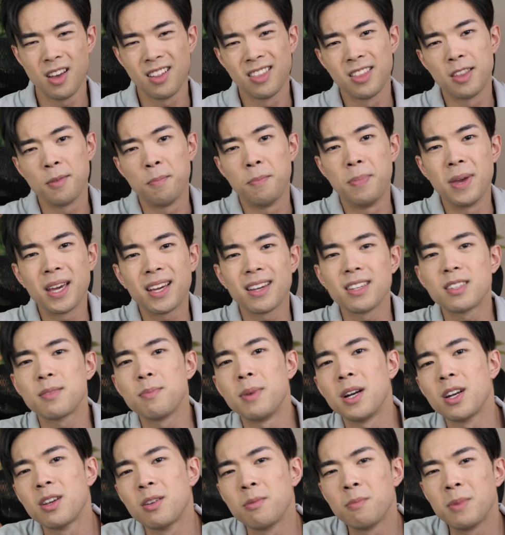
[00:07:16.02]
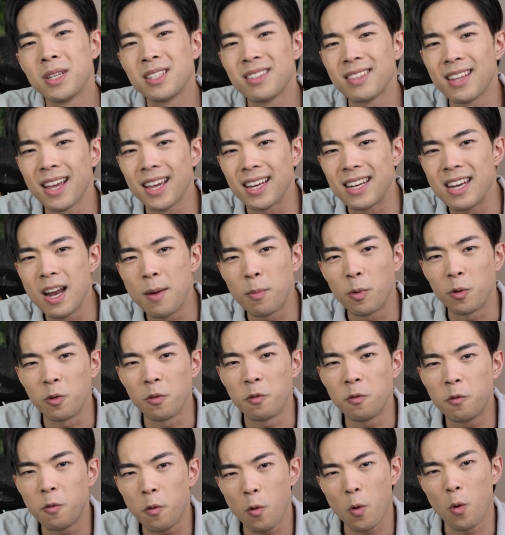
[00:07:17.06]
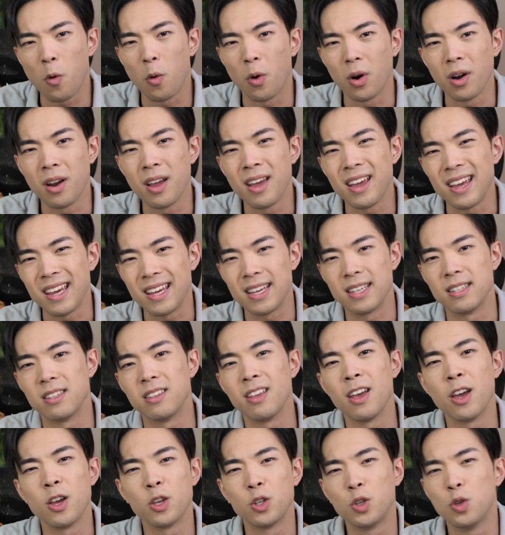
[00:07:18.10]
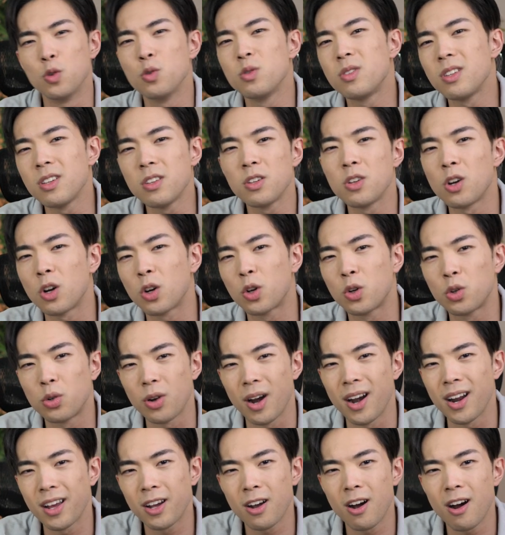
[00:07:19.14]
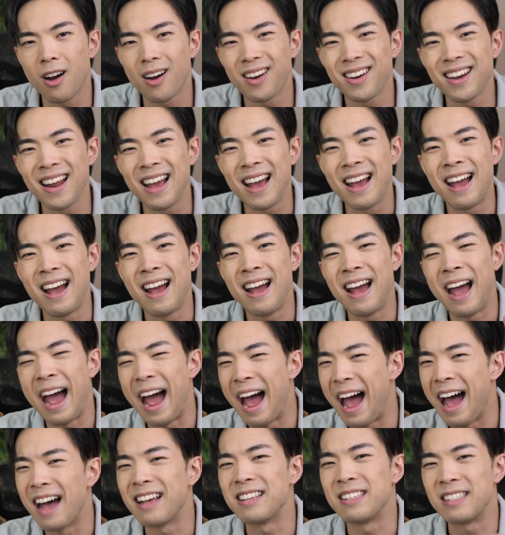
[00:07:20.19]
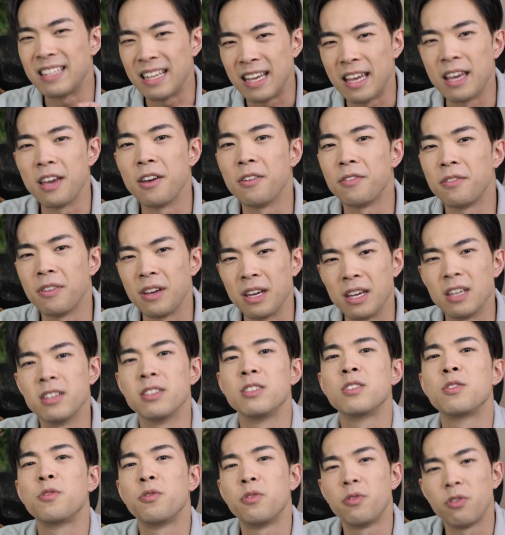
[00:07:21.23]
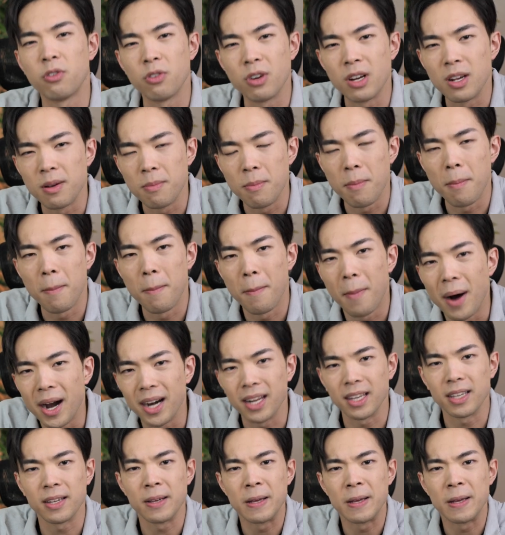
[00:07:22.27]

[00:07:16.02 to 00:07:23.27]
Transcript: The biggest money mistake number four is using your credit card as if it's free money.